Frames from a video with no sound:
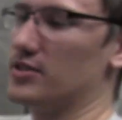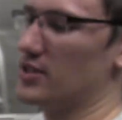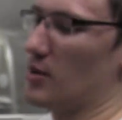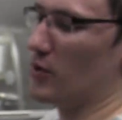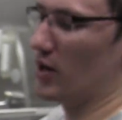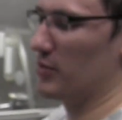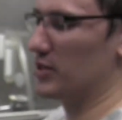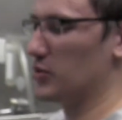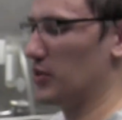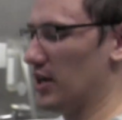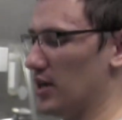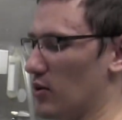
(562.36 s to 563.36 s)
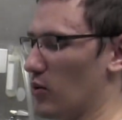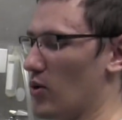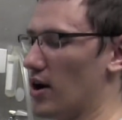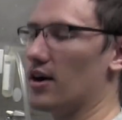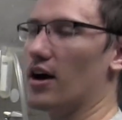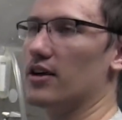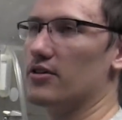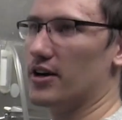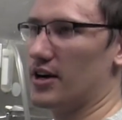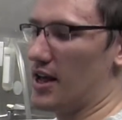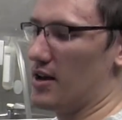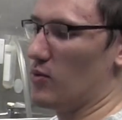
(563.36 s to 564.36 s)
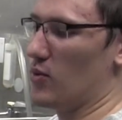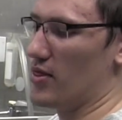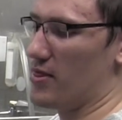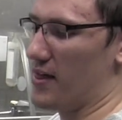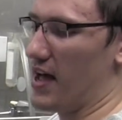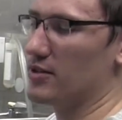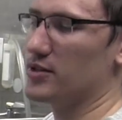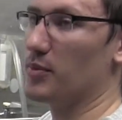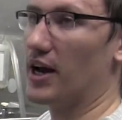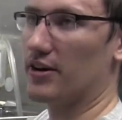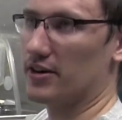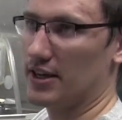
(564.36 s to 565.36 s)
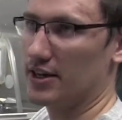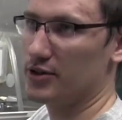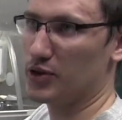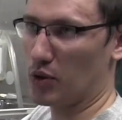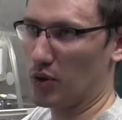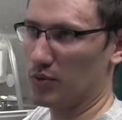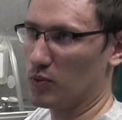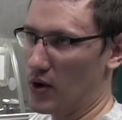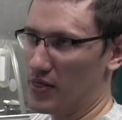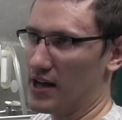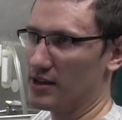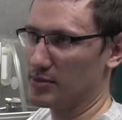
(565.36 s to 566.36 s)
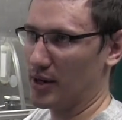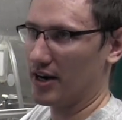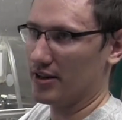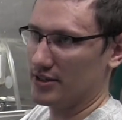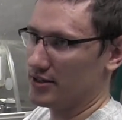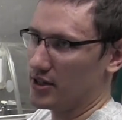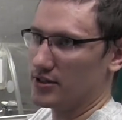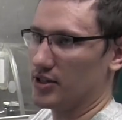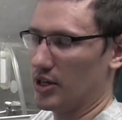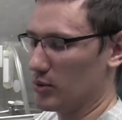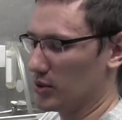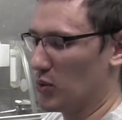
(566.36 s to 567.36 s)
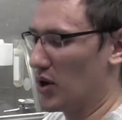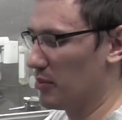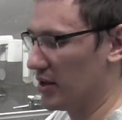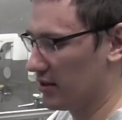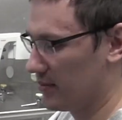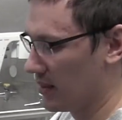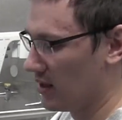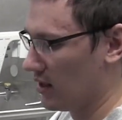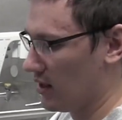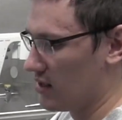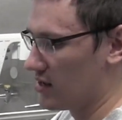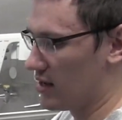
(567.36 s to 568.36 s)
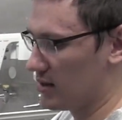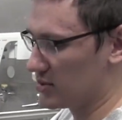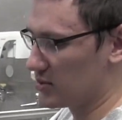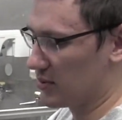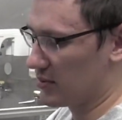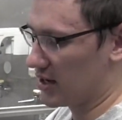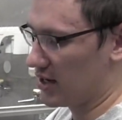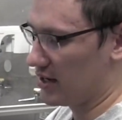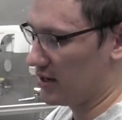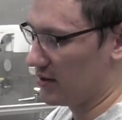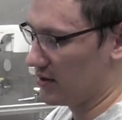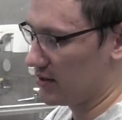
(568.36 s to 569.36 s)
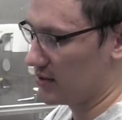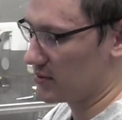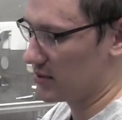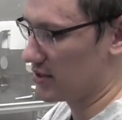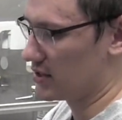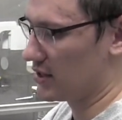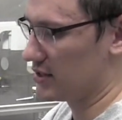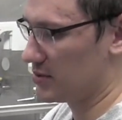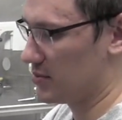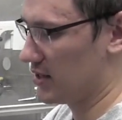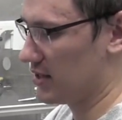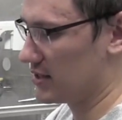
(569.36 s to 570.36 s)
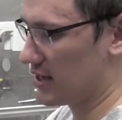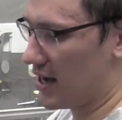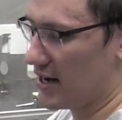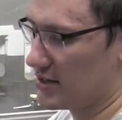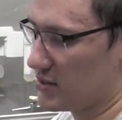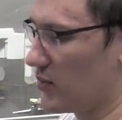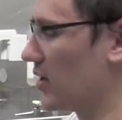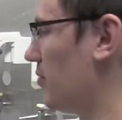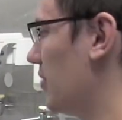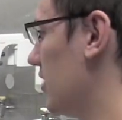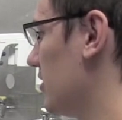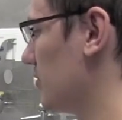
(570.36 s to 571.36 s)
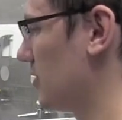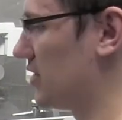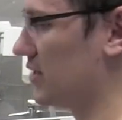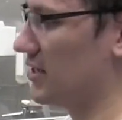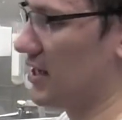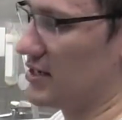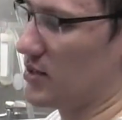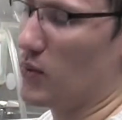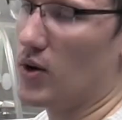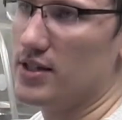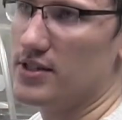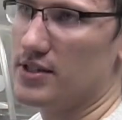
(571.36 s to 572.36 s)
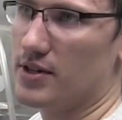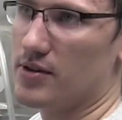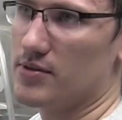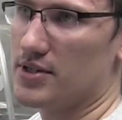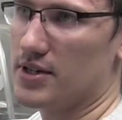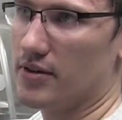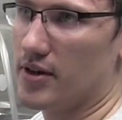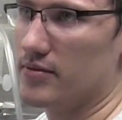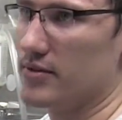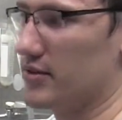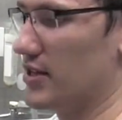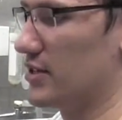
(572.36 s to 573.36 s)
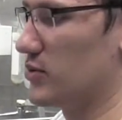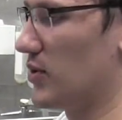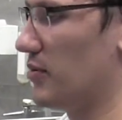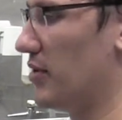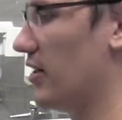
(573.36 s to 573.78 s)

somewhere between 100 and 1,000 microliters, or 1,000 microliters is also equal to 1 mil. So what we're going to do is we're just going to spin this guy to 1 mil, which is set to 100. So that's 1